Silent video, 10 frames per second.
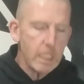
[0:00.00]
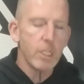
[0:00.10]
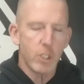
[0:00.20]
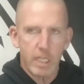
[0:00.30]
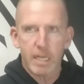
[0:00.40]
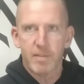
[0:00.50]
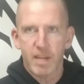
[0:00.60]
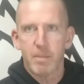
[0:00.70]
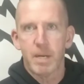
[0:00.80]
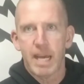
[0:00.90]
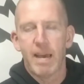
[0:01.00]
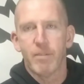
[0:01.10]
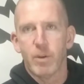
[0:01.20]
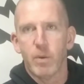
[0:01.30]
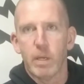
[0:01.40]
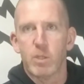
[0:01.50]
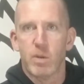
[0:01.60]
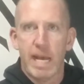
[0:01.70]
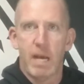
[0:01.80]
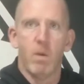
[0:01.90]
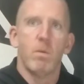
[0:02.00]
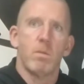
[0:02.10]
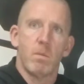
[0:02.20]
She's like, I think I'm going to have you do it. So now,